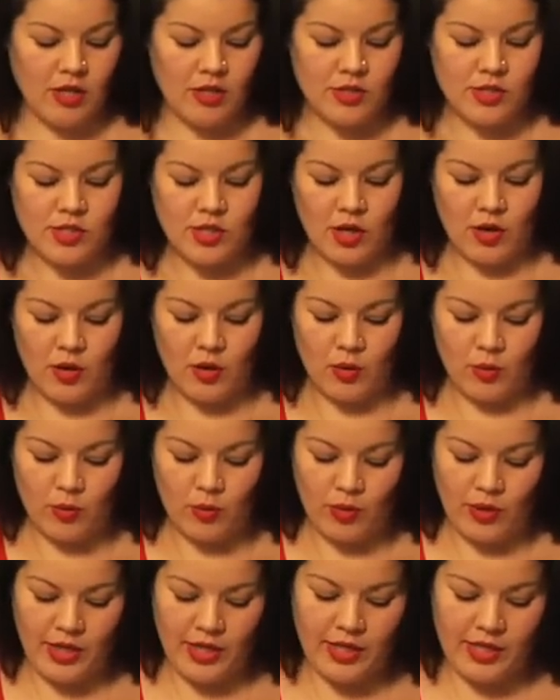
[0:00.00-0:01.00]
So
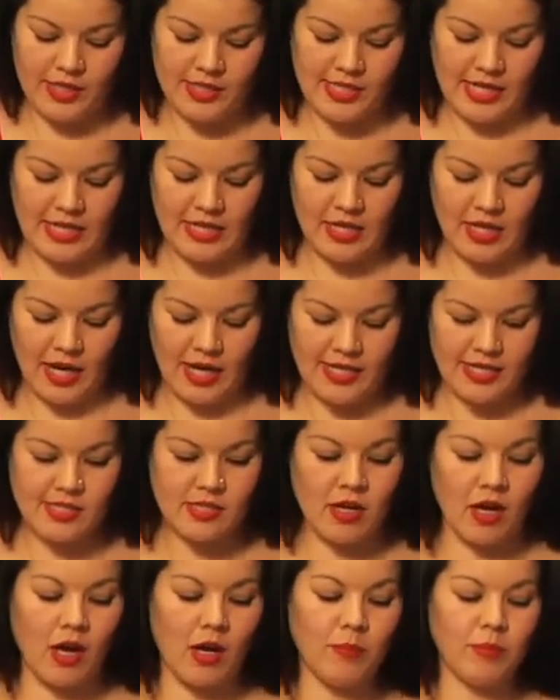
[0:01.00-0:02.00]
it is a nice
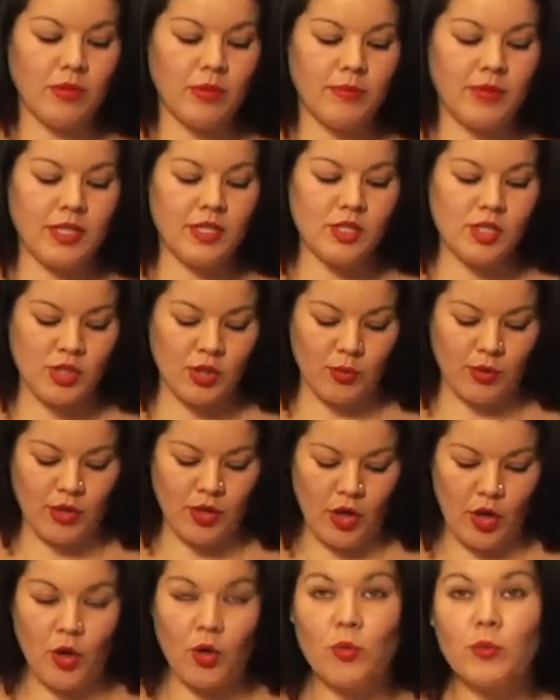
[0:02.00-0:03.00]
complement to
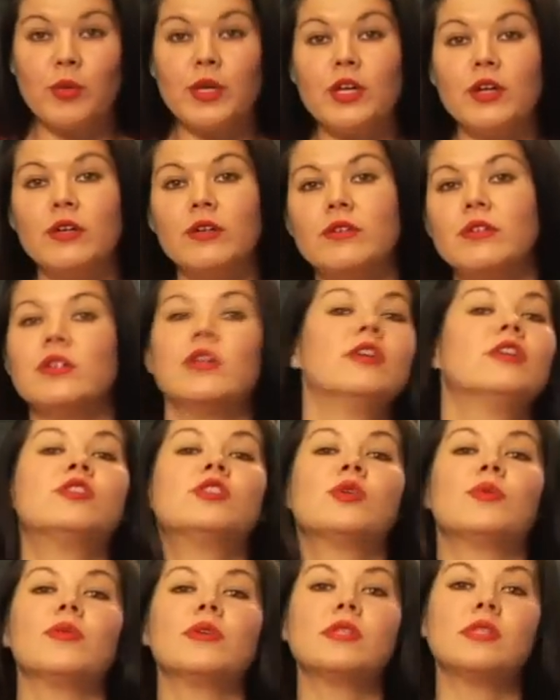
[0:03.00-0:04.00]
an oatmeal,
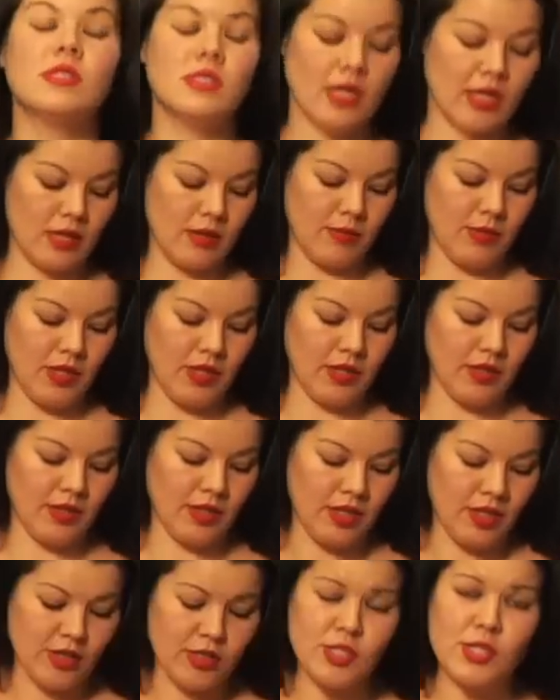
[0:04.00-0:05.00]
to a
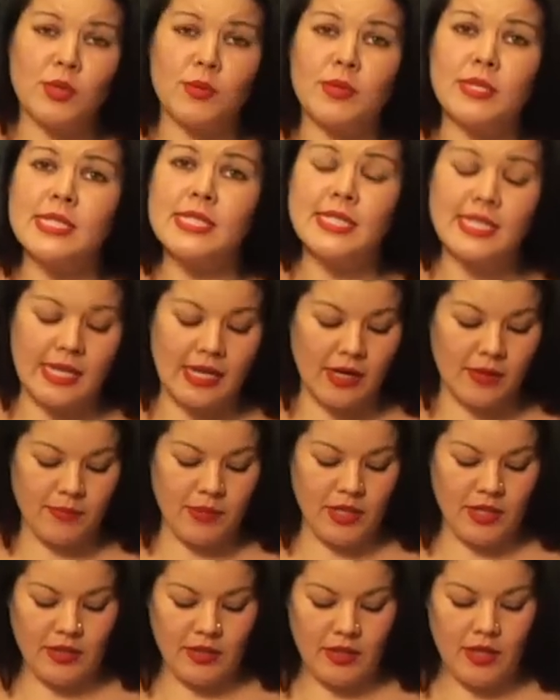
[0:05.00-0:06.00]
cinnamon, to a
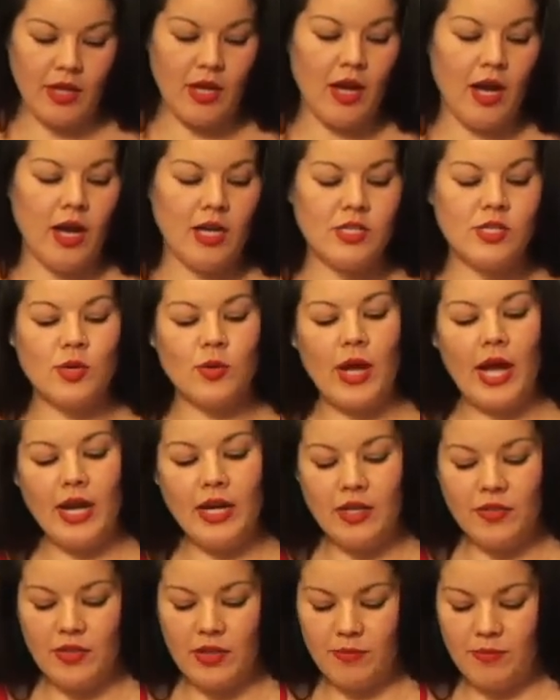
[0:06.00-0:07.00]
salmon. So
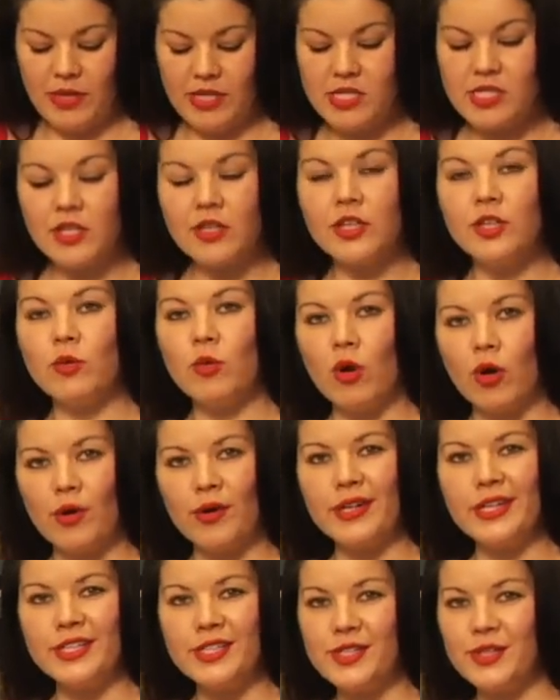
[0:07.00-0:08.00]
anything basically you
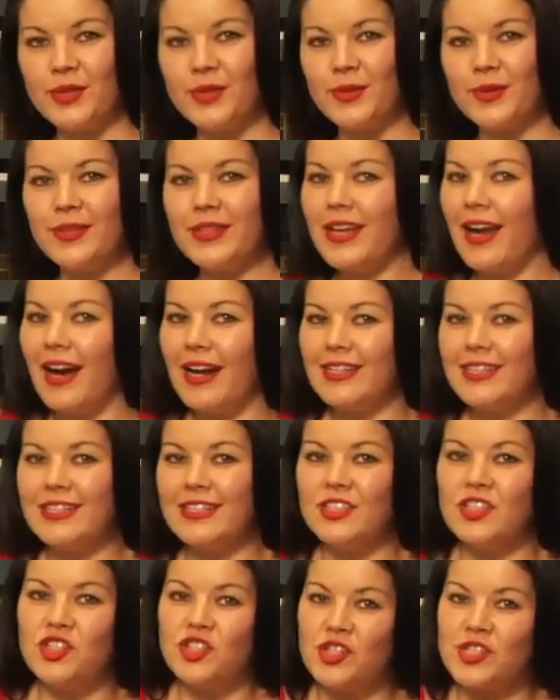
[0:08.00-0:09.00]
already do, the
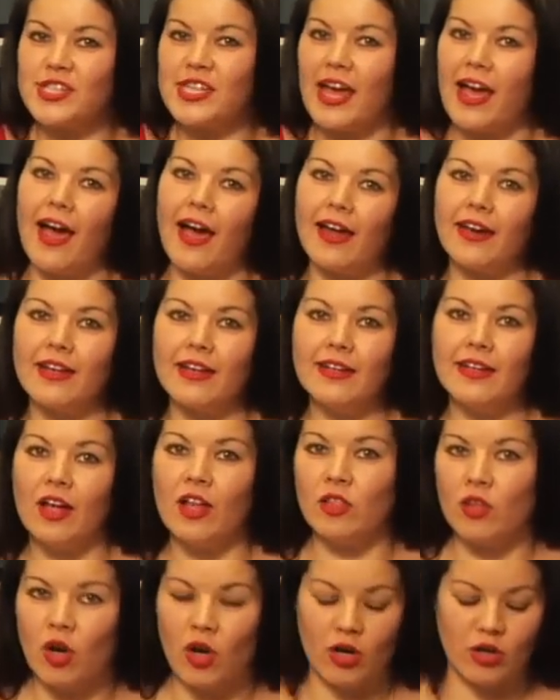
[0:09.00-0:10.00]
idea is just add it
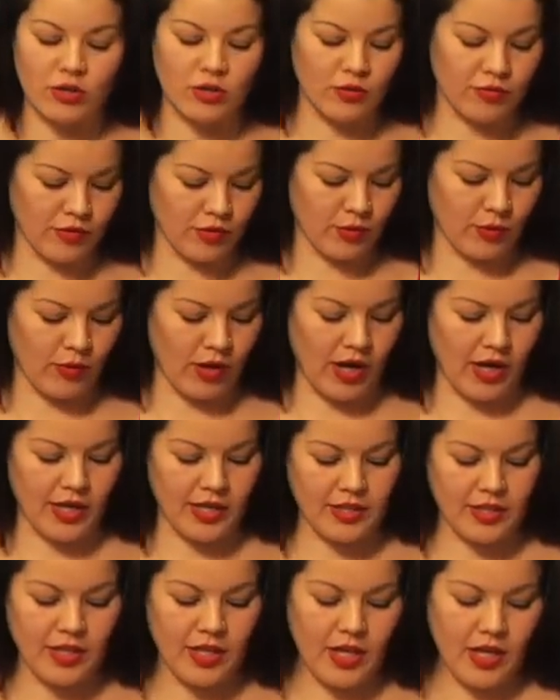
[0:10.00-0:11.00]
along for the
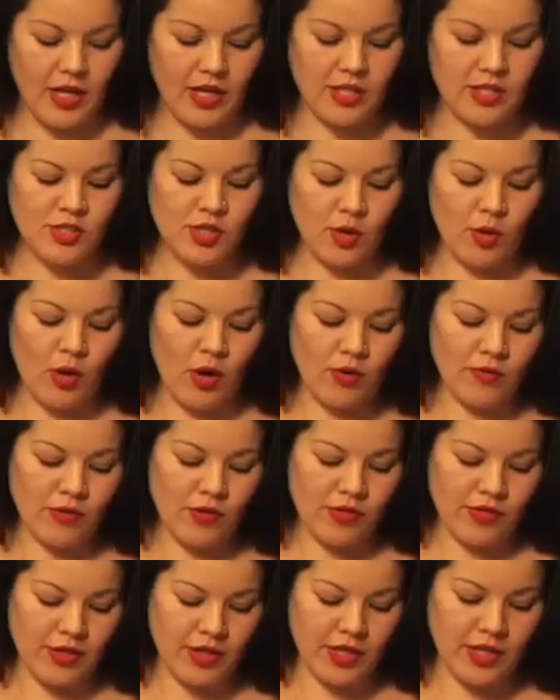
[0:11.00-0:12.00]
ride. Don't
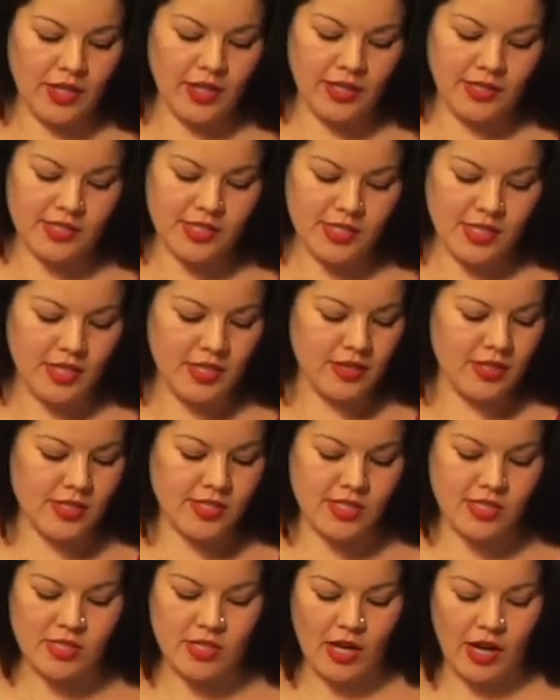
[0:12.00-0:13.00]
overthink it.
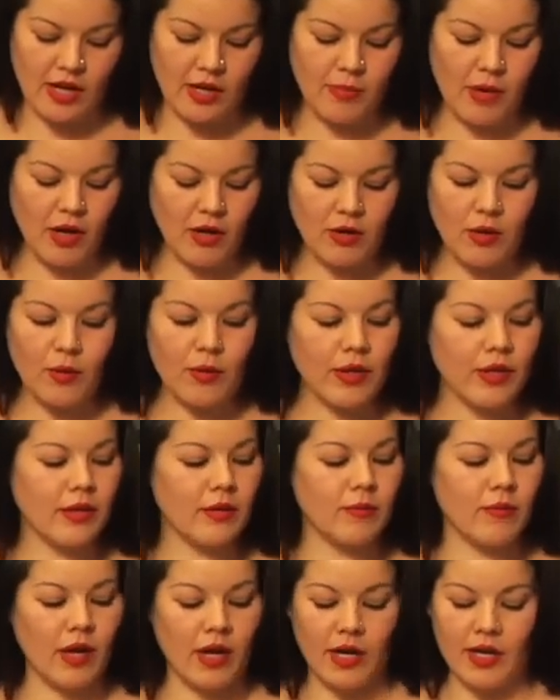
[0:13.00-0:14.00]
This is not about going
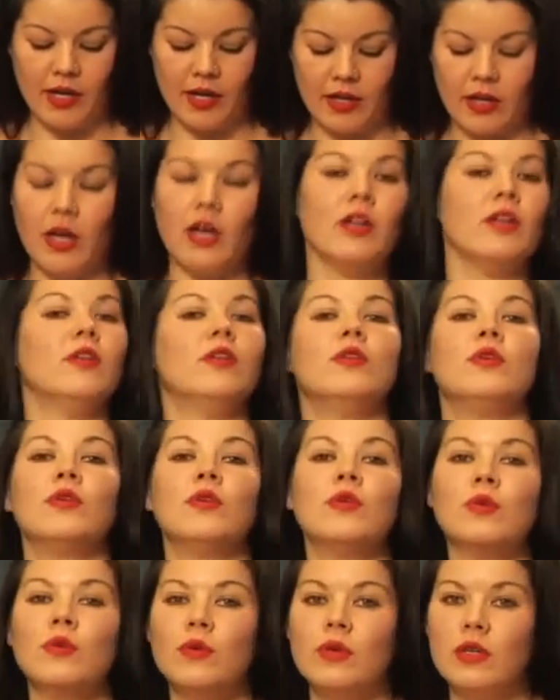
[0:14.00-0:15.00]
and buying a
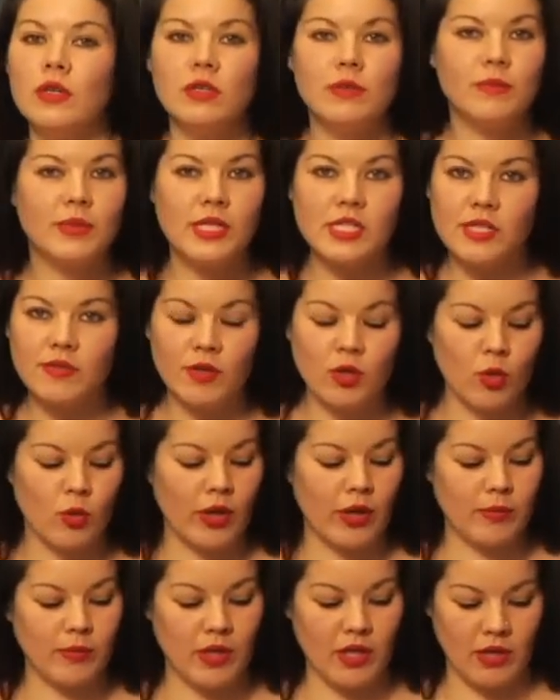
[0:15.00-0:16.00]
new piece of
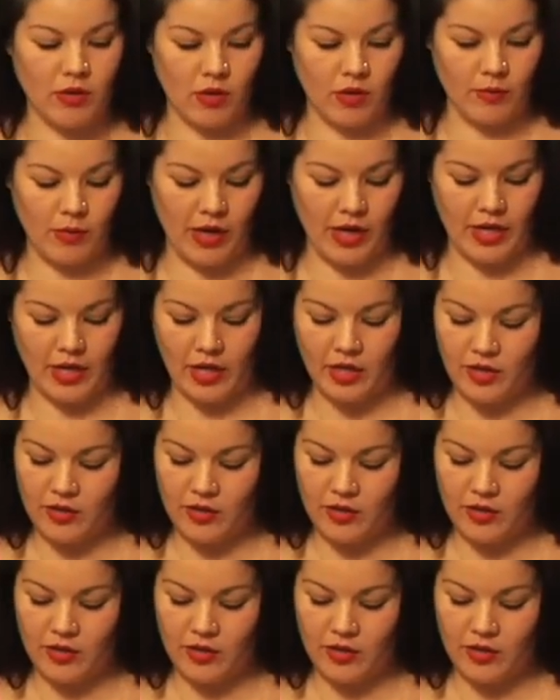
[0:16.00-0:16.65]
equipment or buying